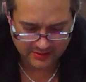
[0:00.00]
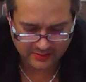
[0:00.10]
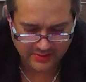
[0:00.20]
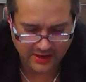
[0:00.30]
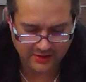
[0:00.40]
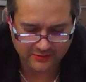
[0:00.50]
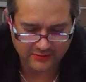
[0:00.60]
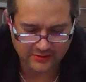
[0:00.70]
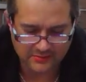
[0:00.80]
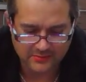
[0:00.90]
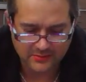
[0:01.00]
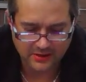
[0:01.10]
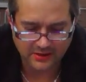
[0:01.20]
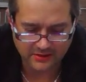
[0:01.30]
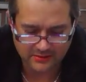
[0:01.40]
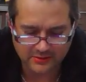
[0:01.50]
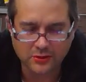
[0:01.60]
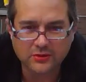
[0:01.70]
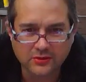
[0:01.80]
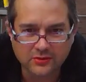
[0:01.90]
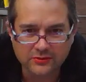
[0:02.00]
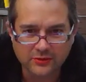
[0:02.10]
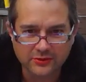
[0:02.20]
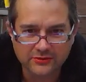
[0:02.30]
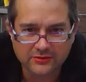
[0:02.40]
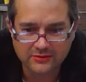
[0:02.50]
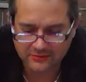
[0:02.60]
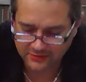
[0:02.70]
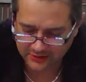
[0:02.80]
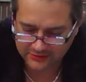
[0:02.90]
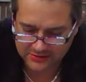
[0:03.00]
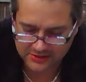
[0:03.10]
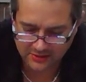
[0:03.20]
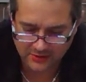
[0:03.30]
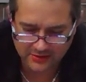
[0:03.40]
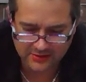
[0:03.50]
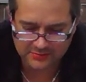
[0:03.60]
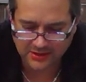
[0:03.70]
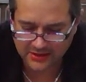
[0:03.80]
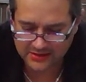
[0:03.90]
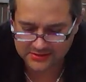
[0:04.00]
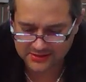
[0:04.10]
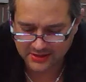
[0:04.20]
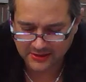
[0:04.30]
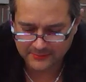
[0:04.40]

We have some local sourced sausage on one of these pies.